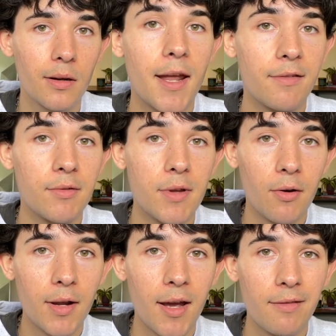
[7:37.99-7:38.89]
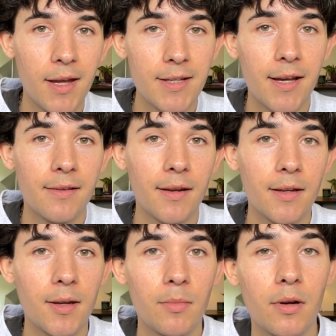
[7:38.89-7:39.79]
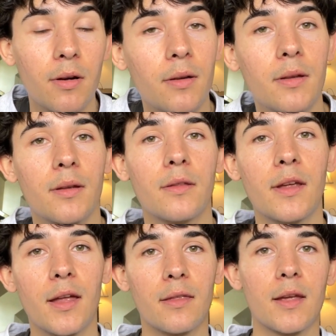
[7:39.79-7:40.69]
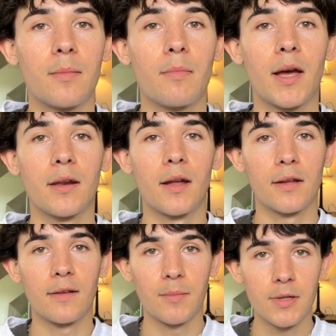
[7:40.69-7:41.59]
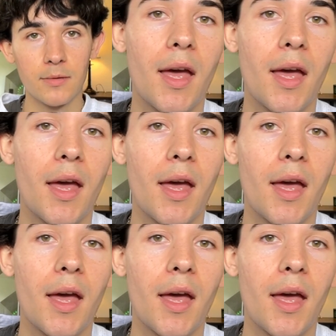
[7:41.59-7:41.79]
And if you don't have that tax ID number, then they might not accept you.